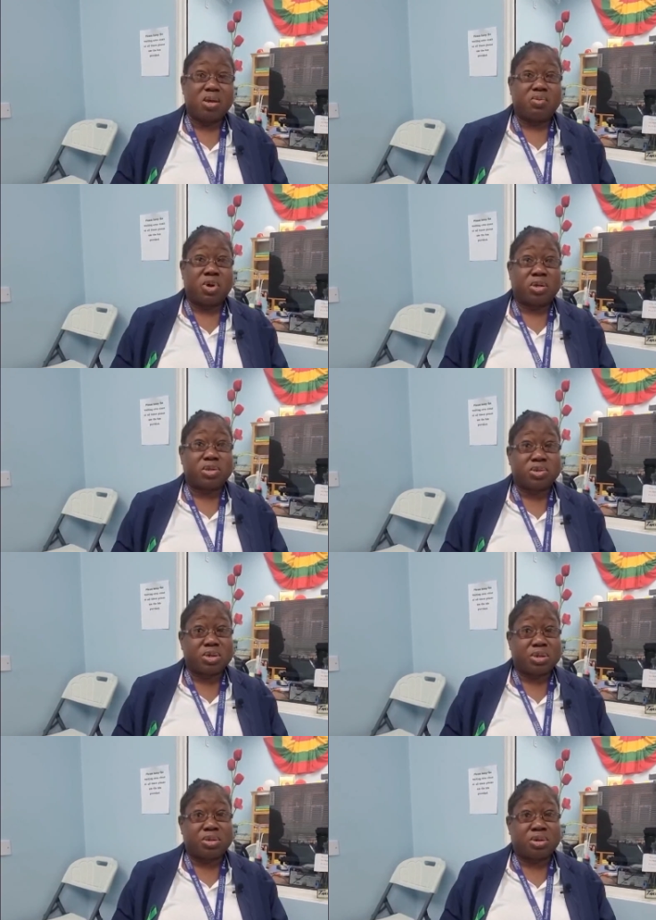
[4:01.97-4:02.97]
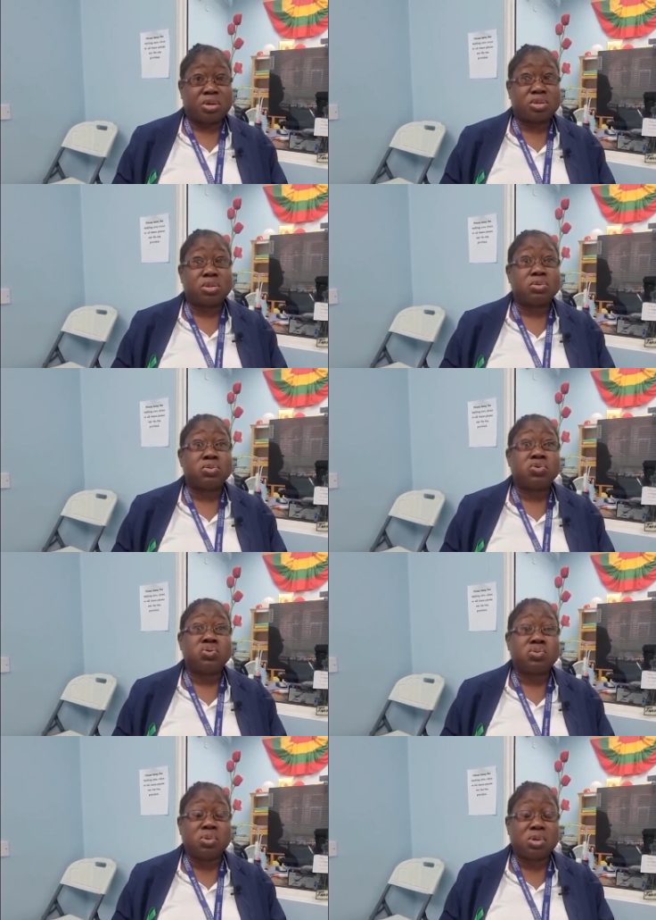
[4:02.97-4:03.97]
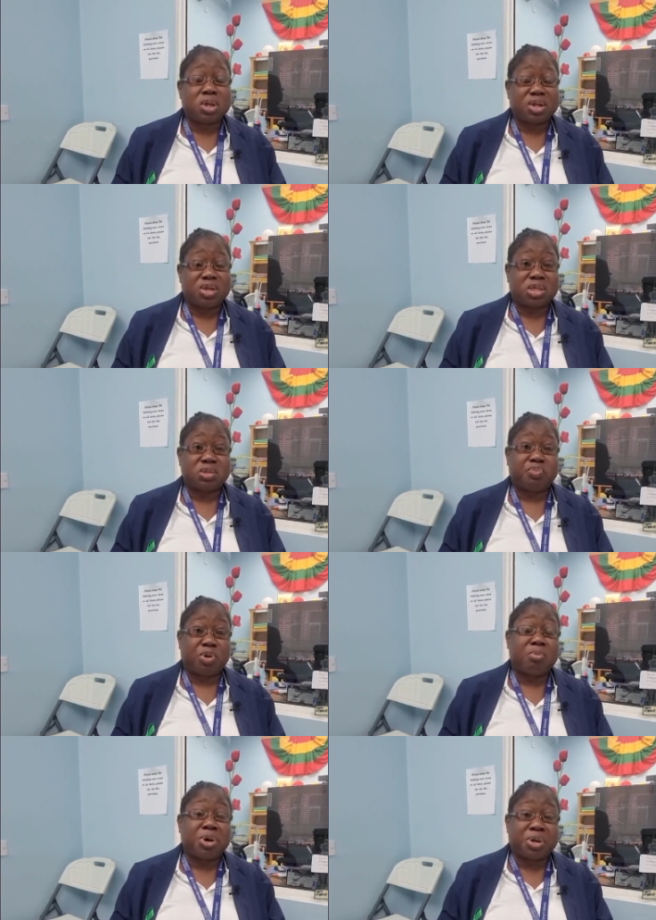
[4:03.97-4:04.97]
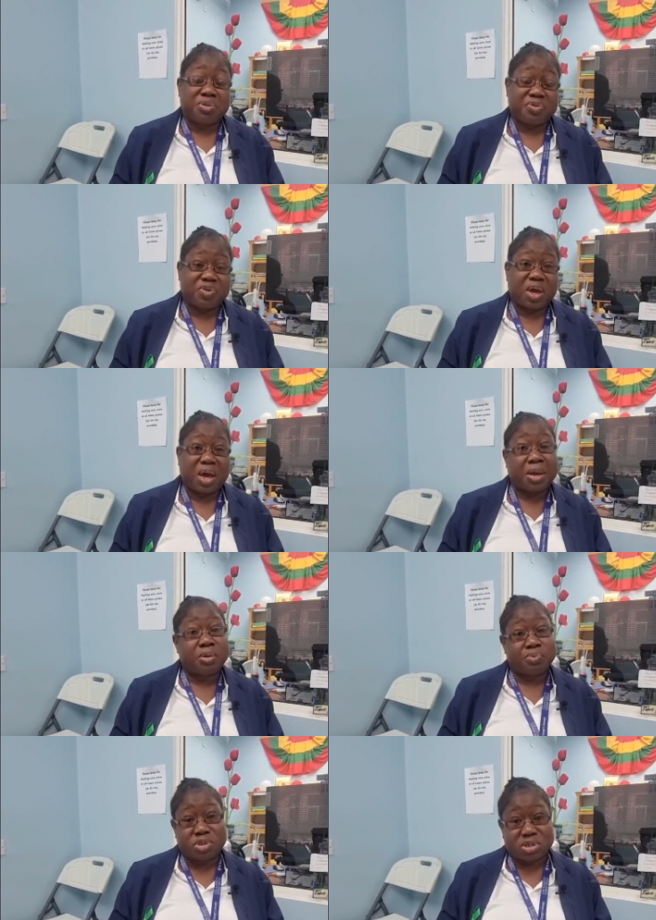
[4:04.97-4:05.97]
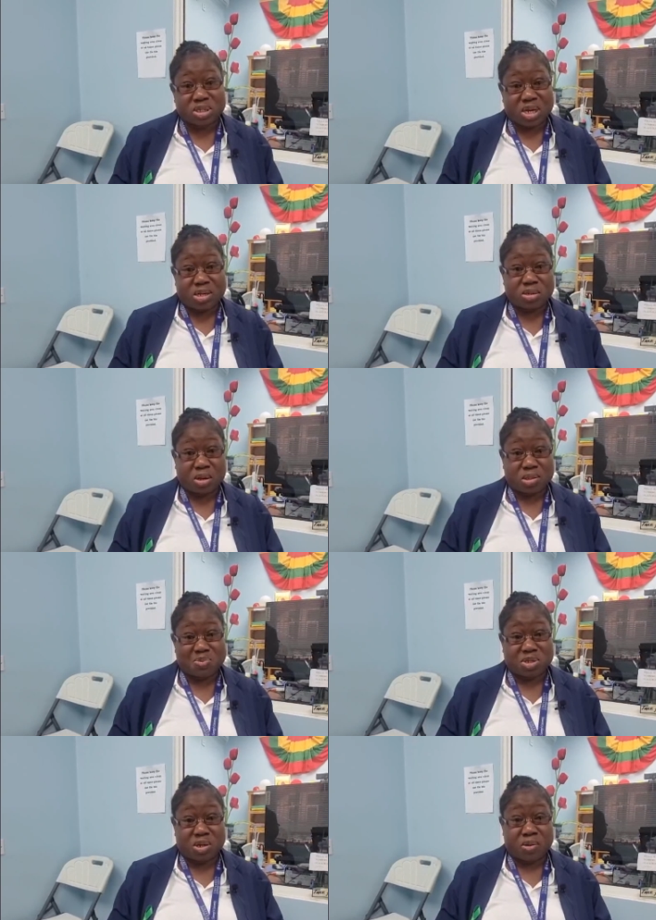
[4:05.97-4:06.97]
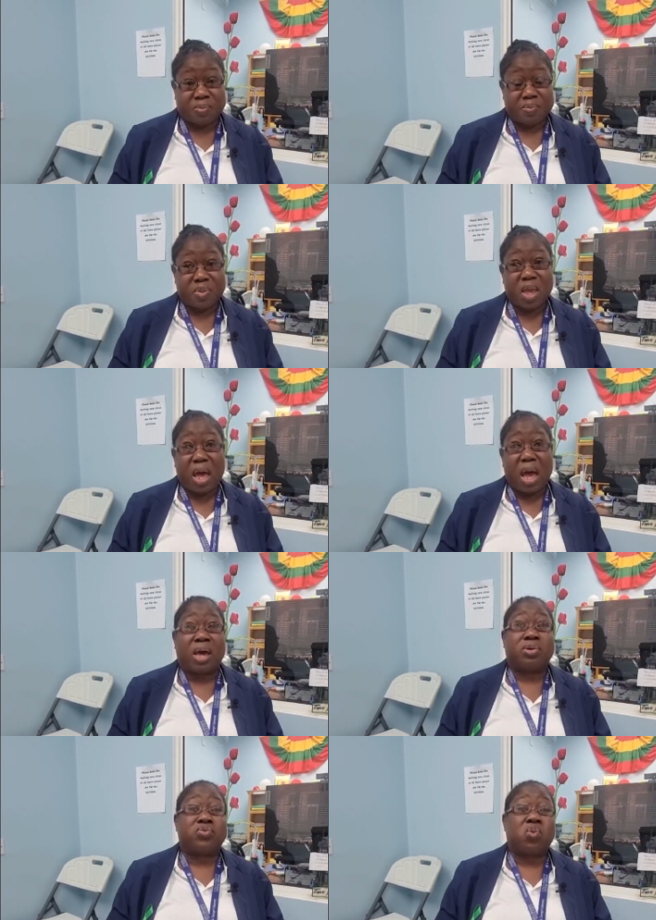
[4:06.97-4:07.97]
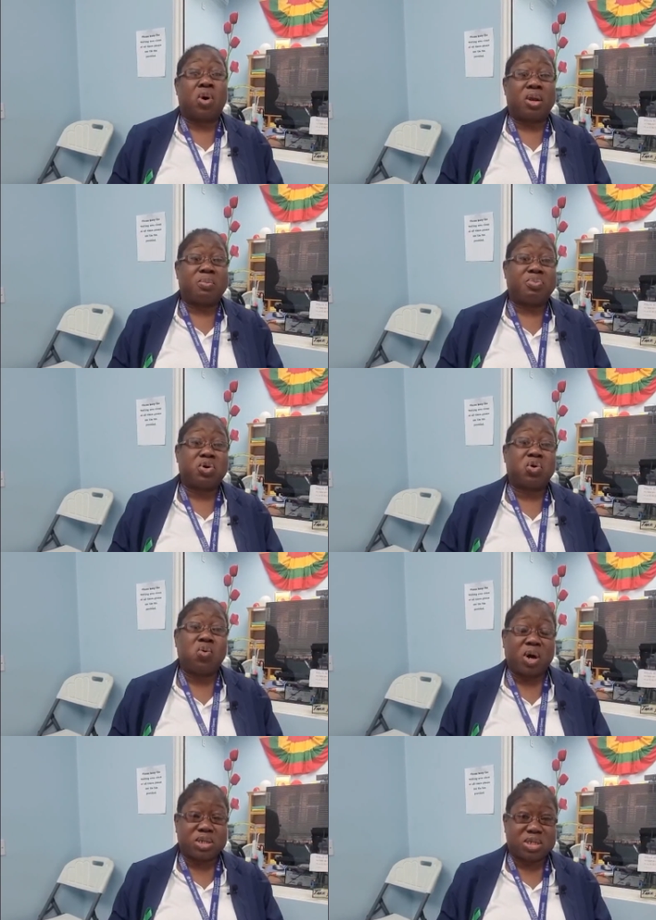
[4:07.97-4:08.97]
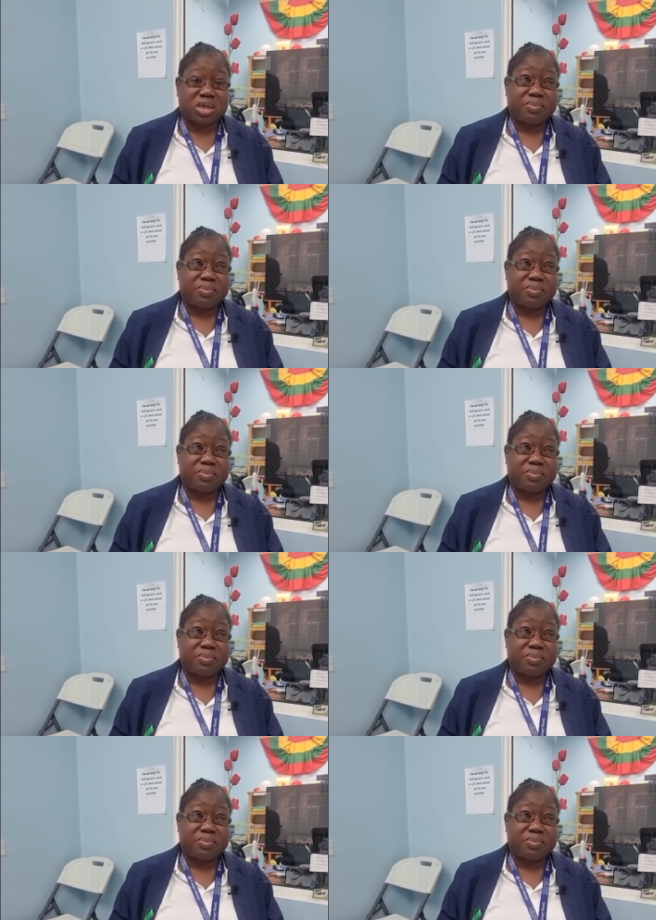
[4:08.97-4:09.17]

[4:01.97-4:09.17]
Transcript: We also conduct two clinics per month at the Princess Alice Hospital and one per quarter